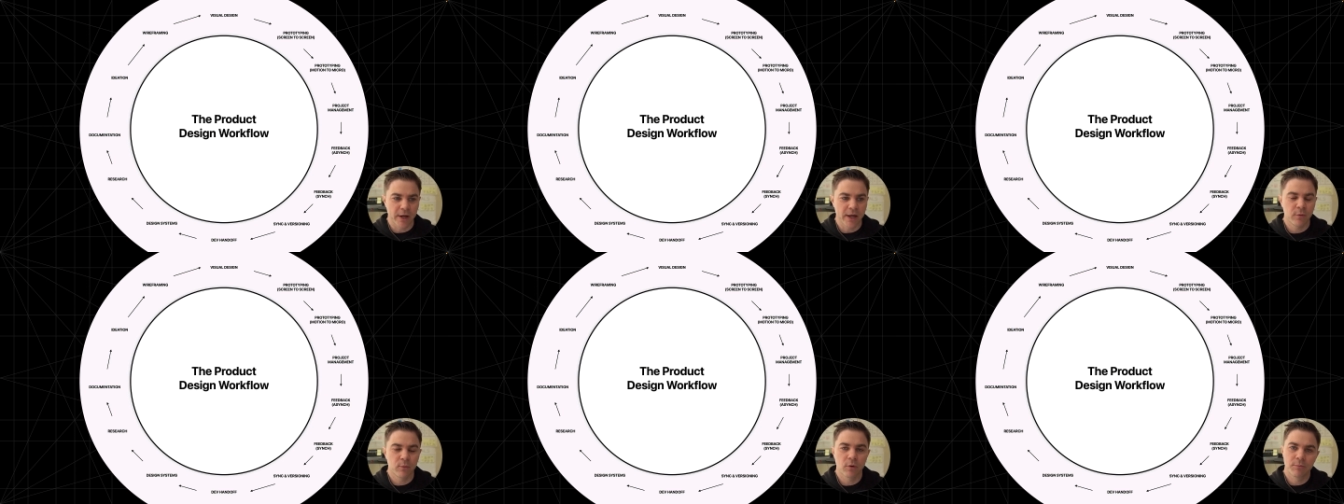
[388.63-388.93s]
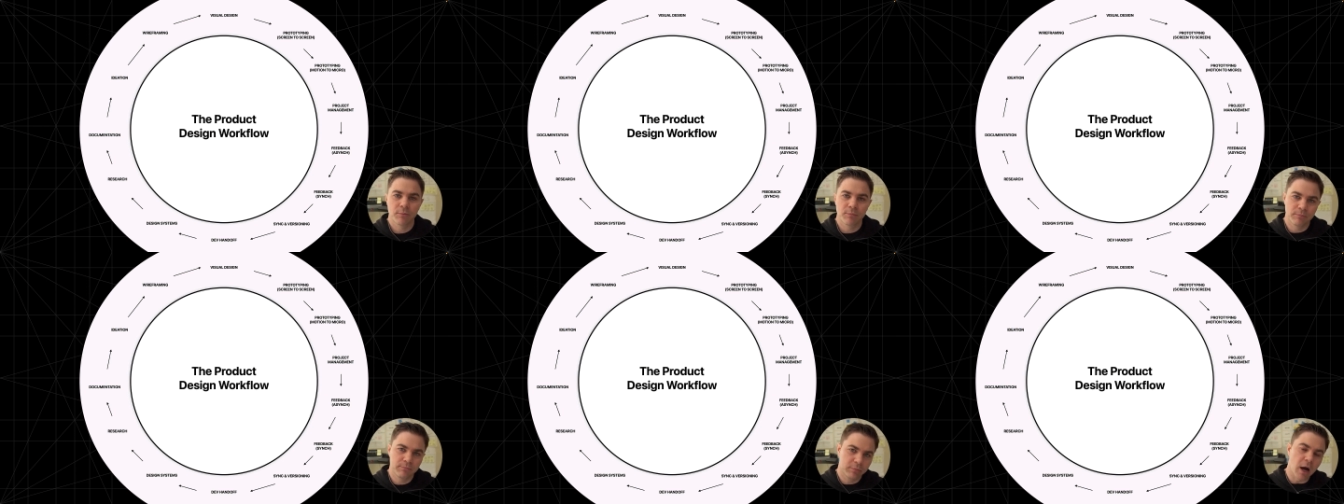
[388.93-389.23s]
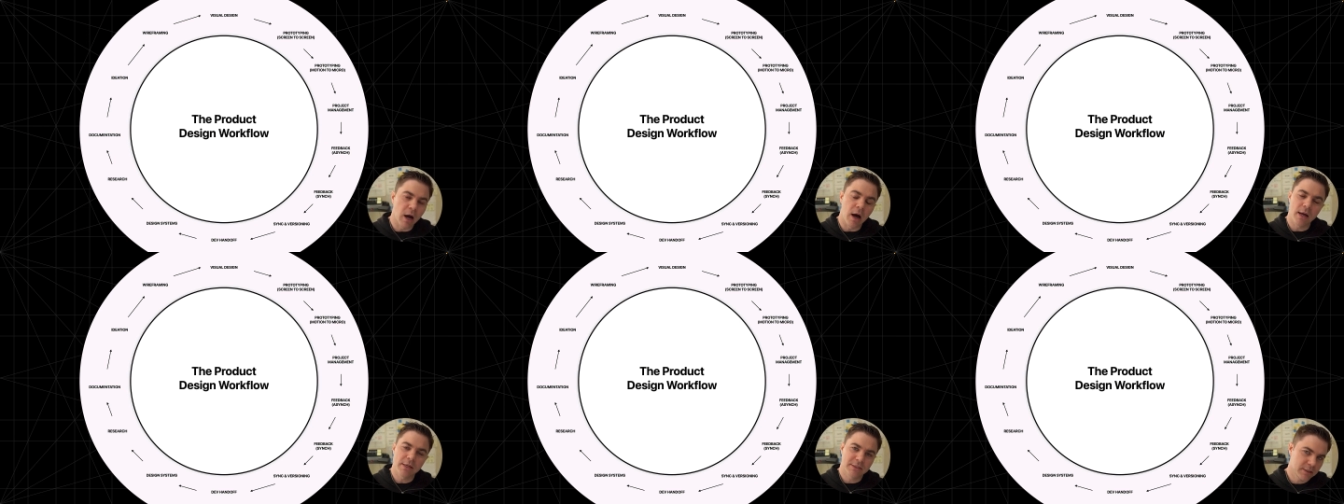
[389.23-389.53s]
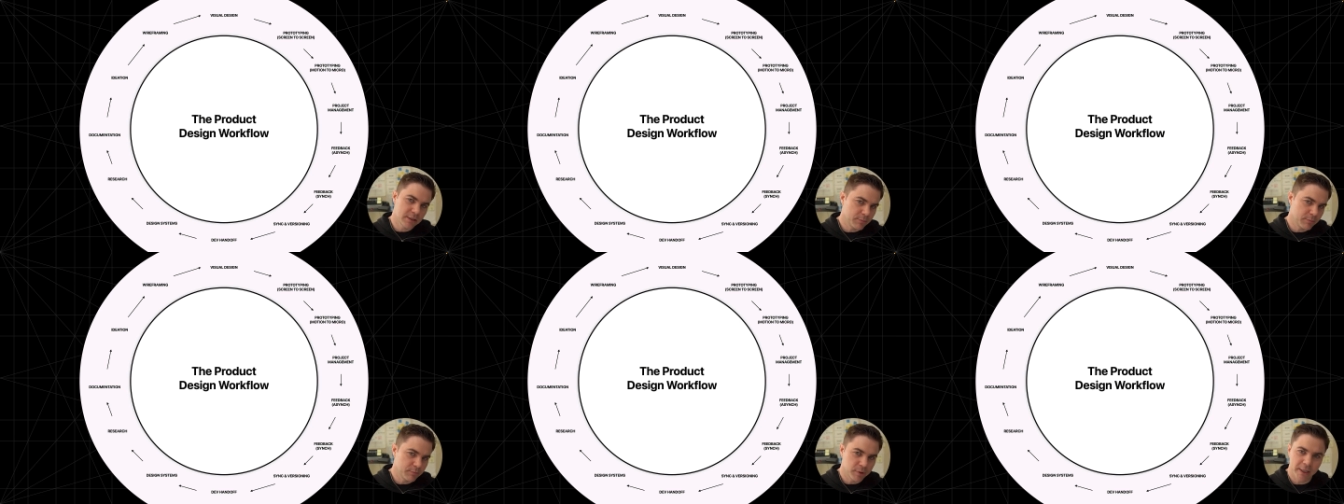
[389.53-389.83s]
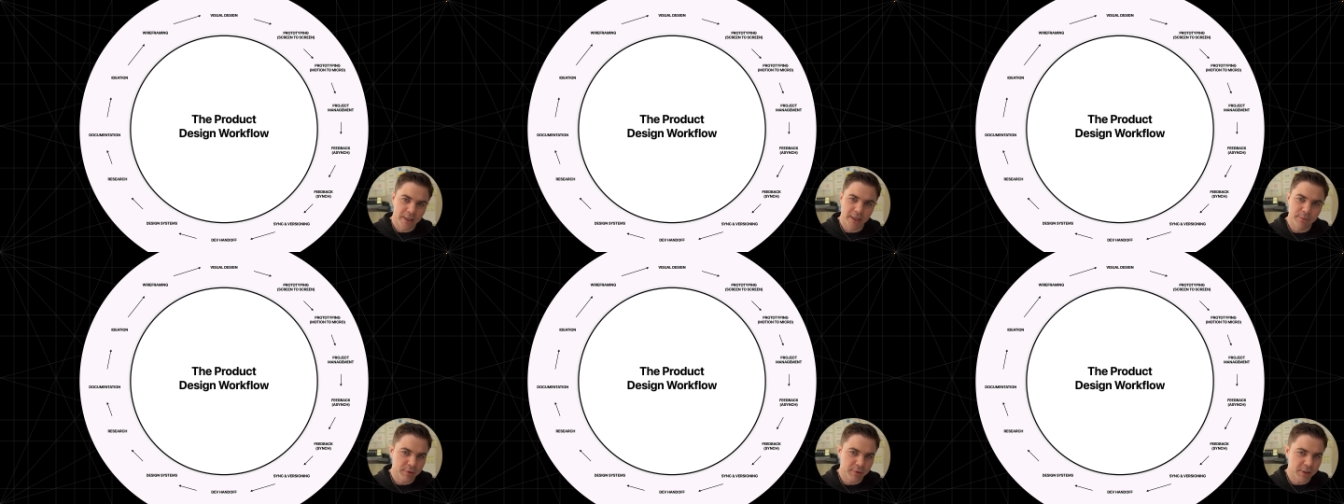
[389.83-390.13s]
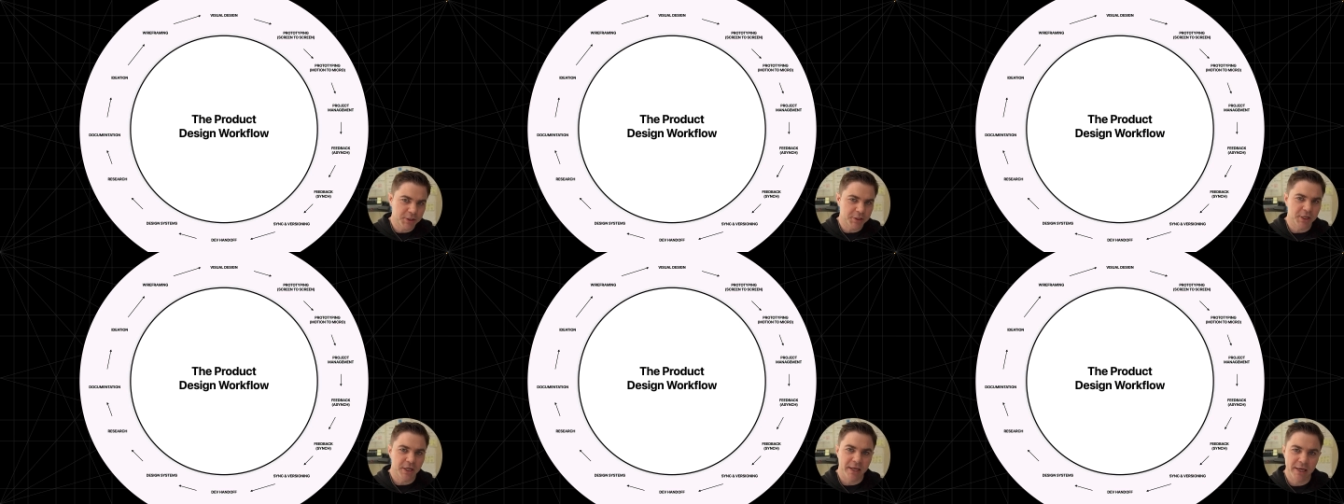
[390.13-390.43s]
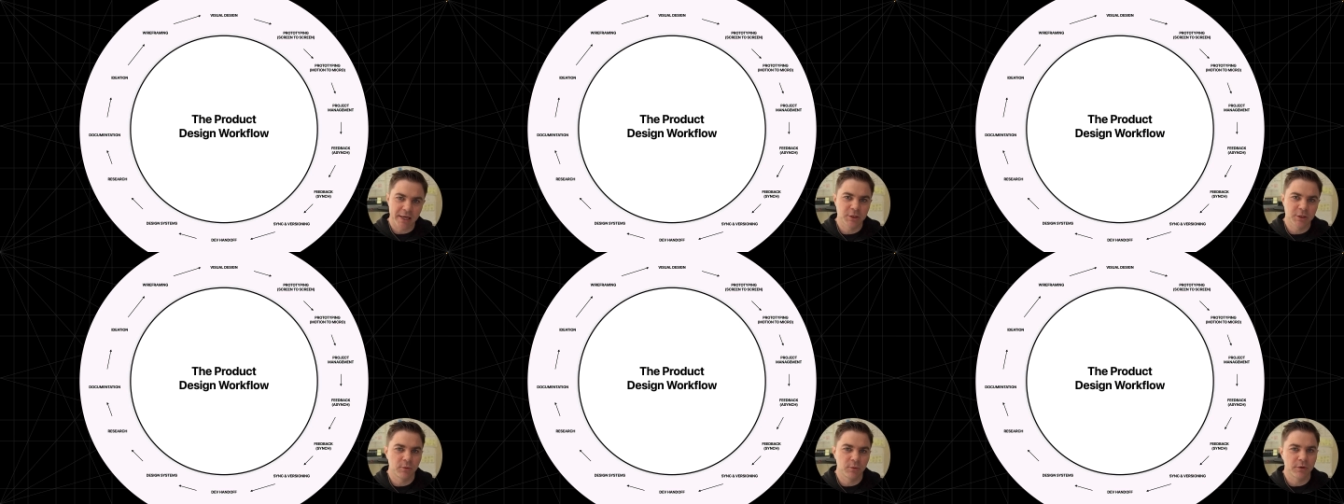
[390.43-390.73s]
We're constantly playing pitch and
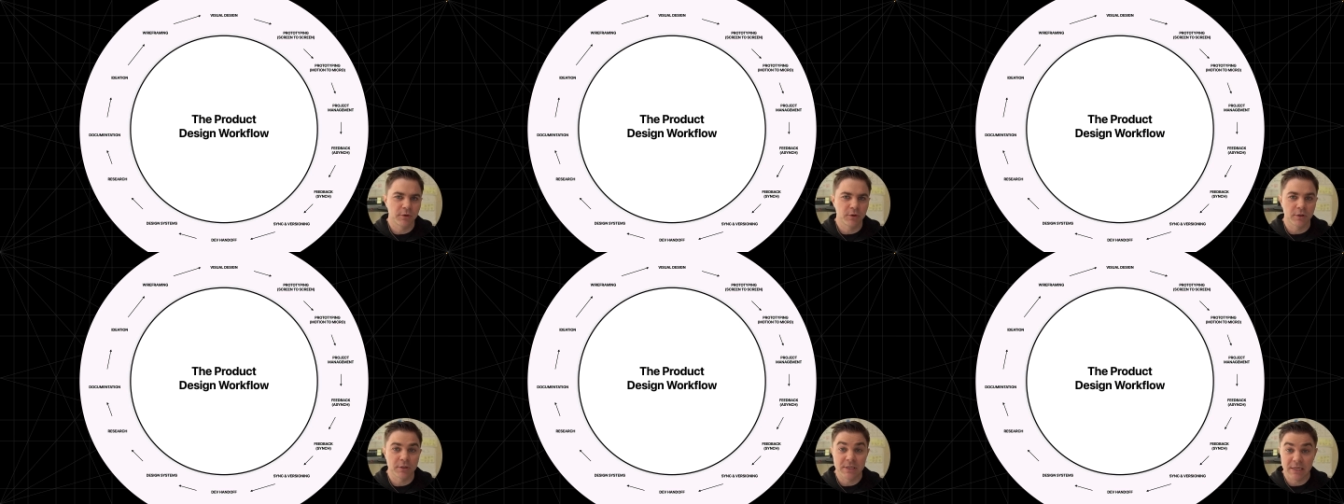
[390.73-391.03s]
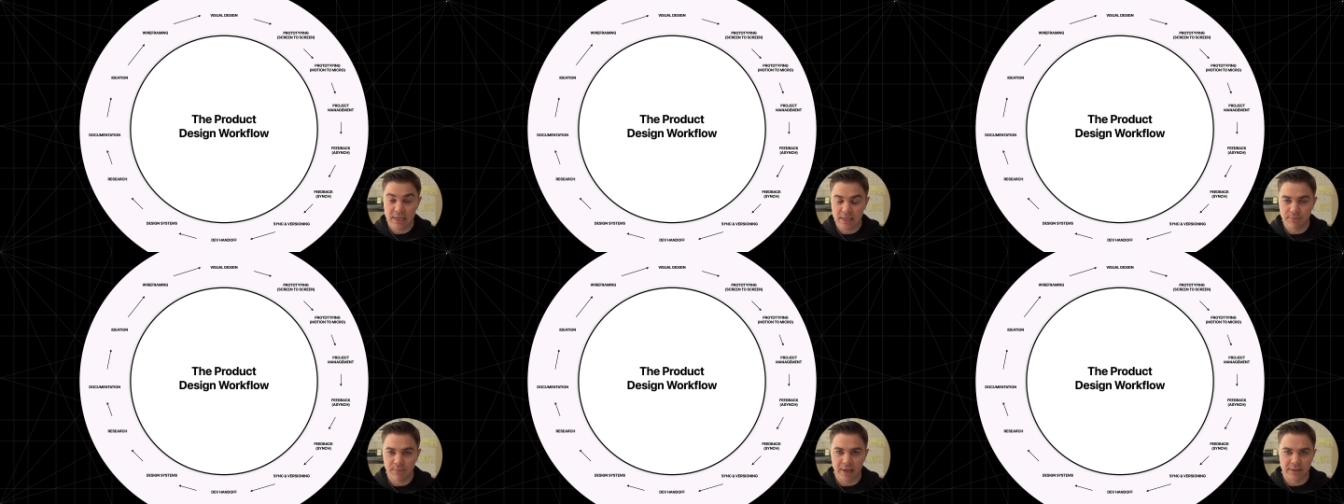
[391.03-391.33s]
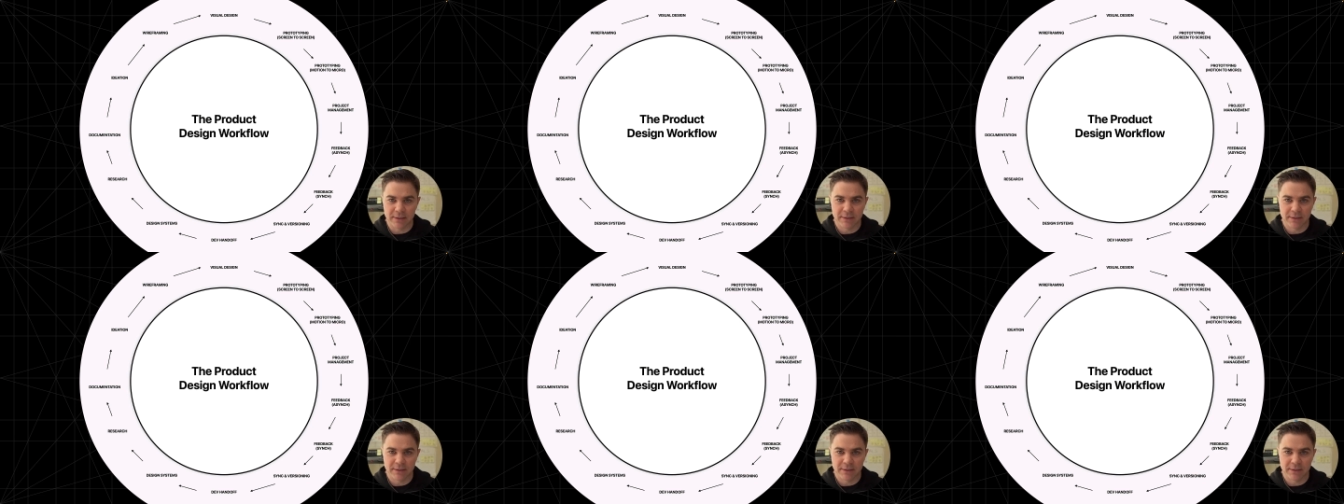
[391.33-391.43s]
catch with our teammates,